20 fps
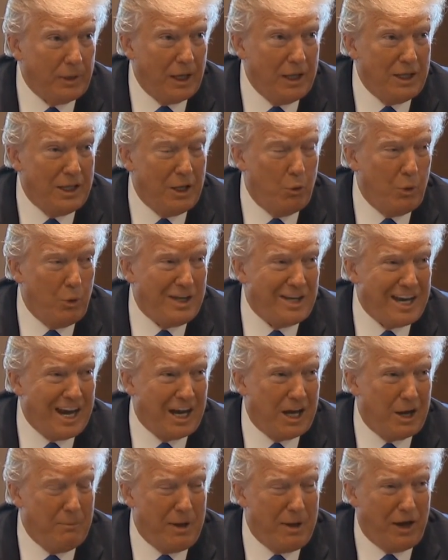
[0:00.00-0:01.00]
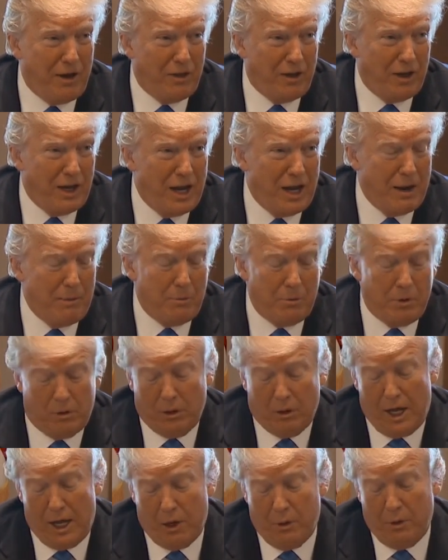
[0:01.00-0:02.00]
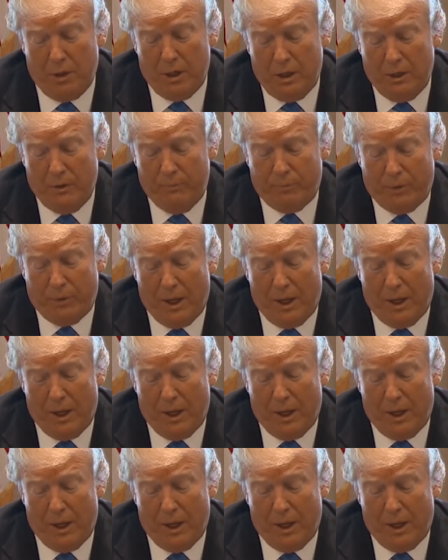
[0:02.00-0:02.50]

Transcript: And then we take them out of the lottery.